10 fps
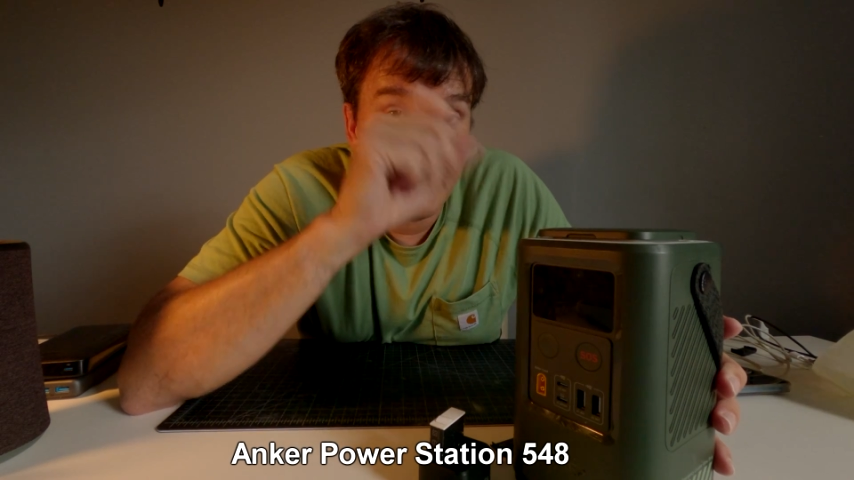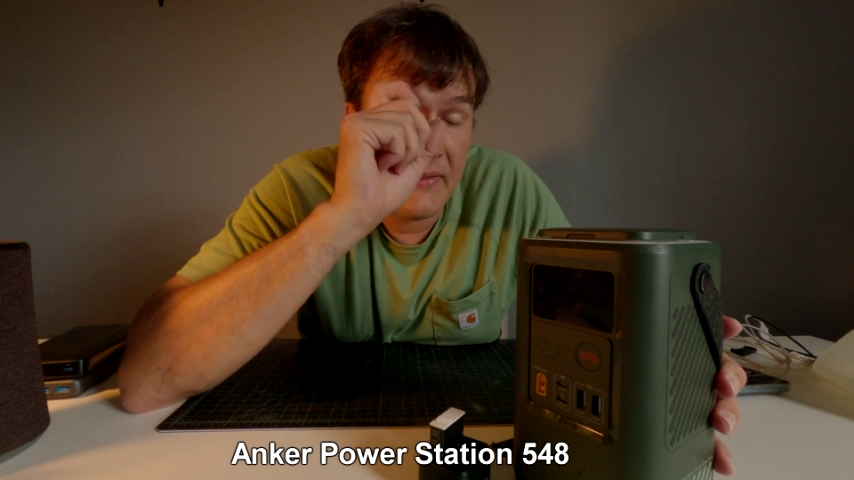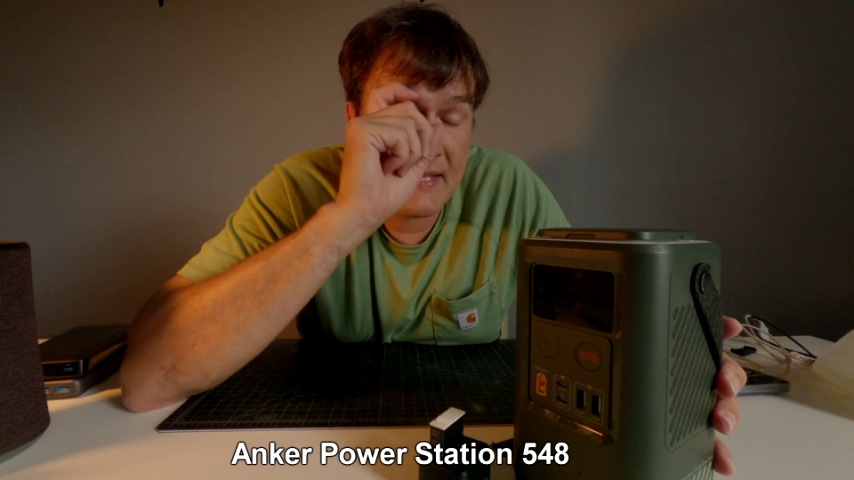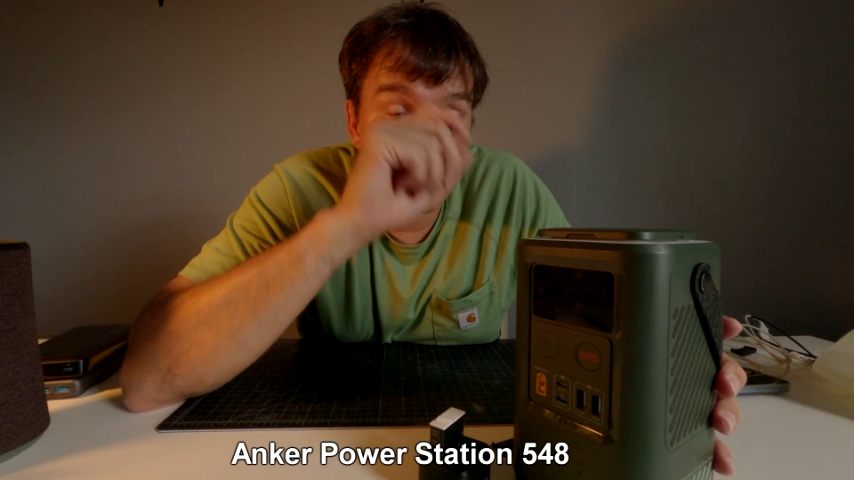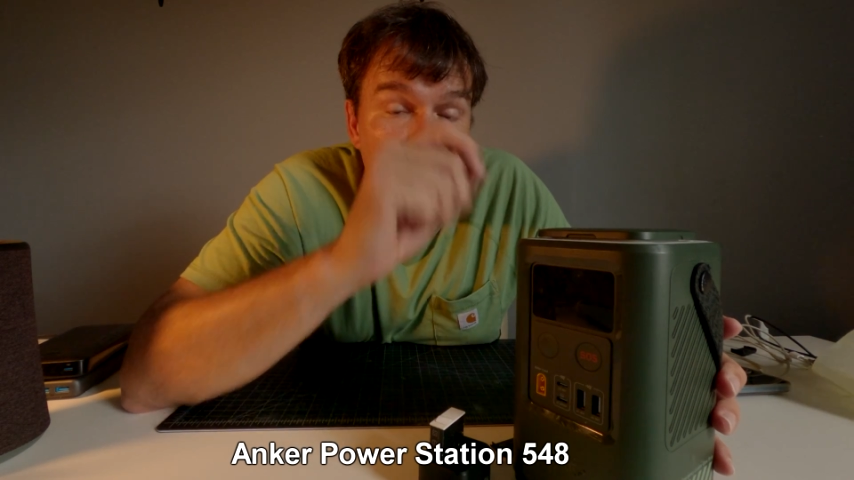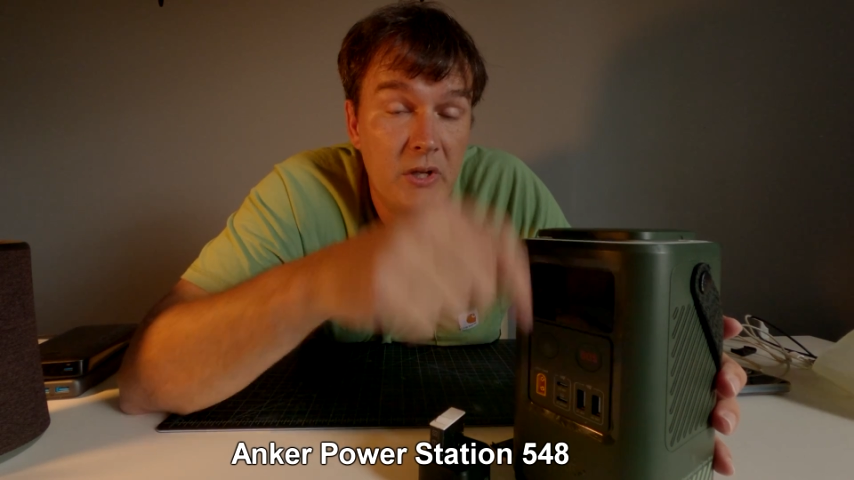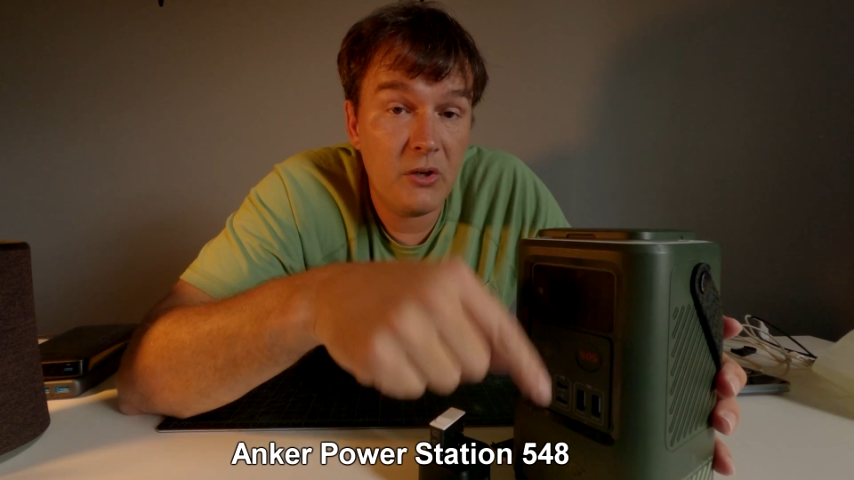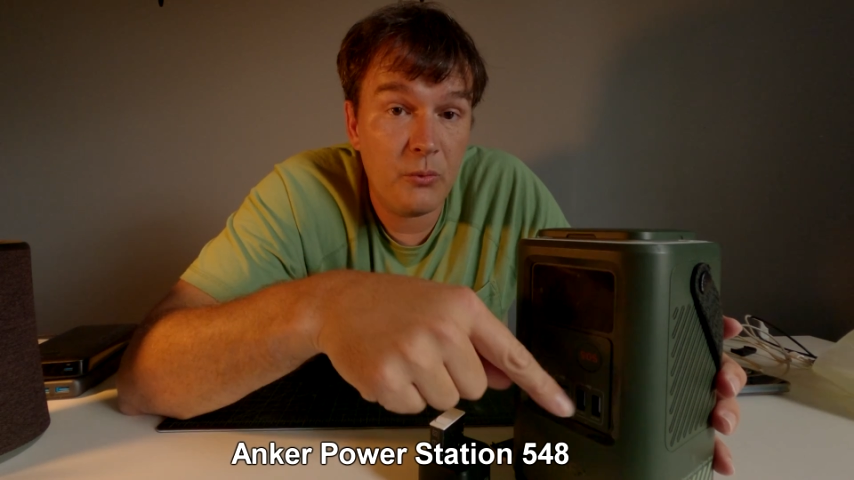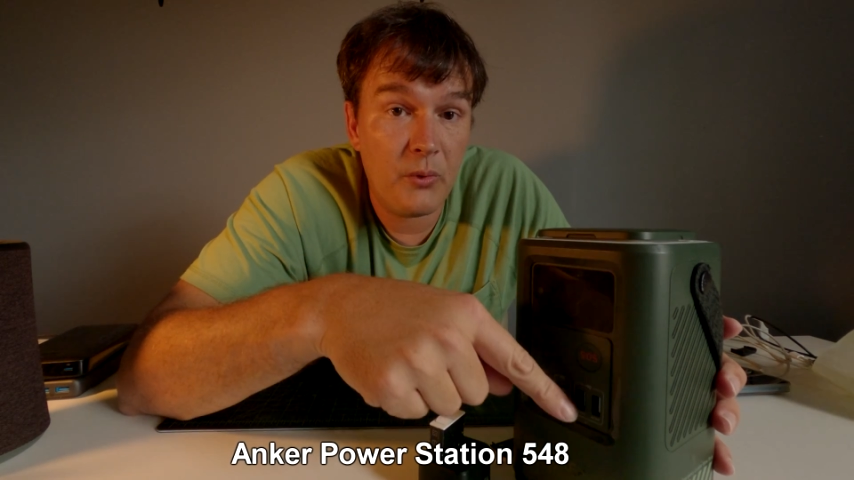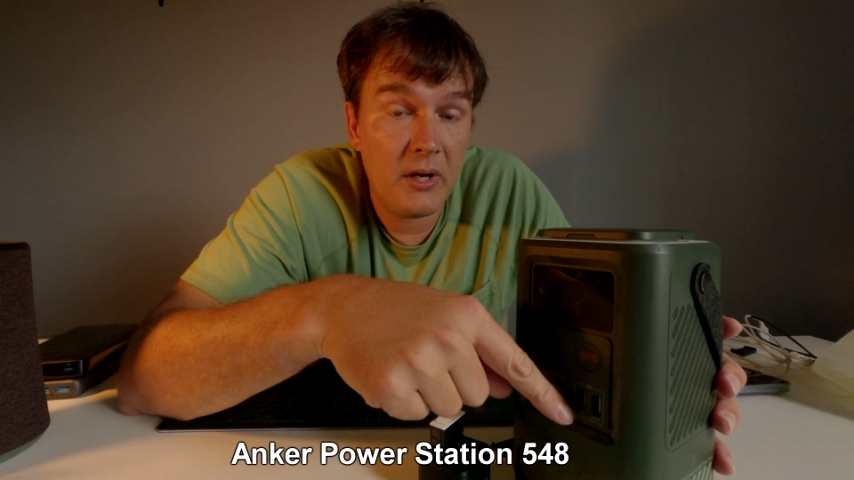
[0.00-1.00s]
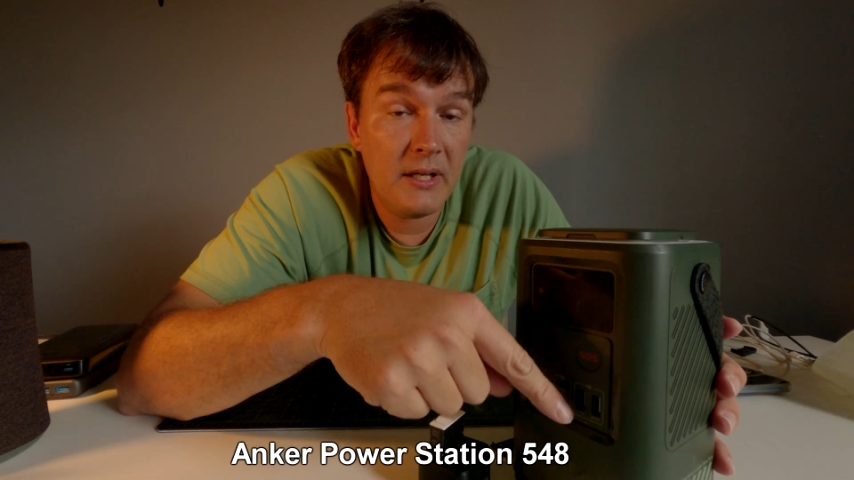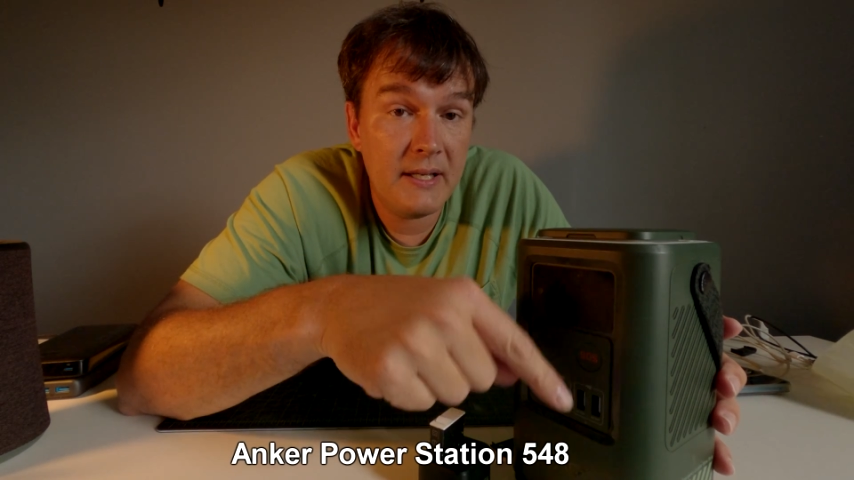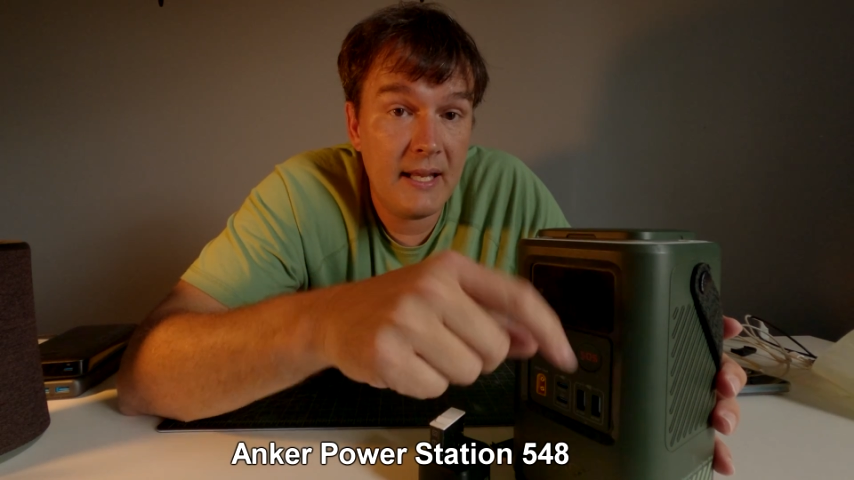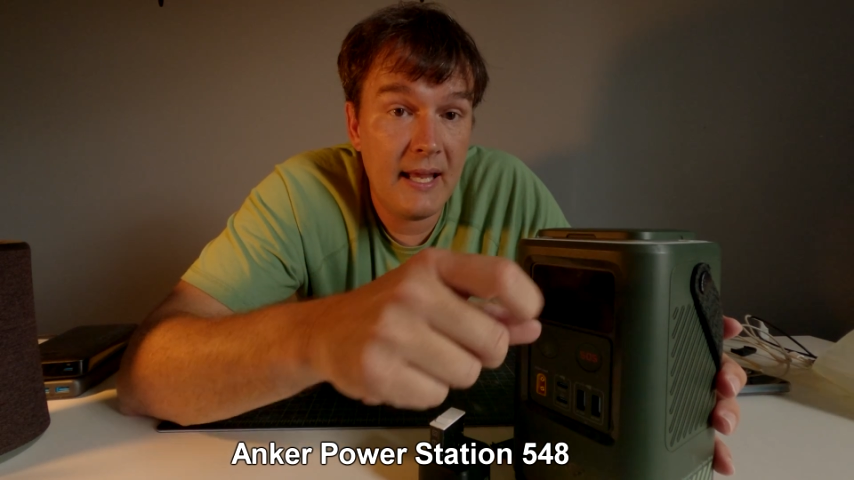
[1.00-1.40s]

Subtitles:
this will run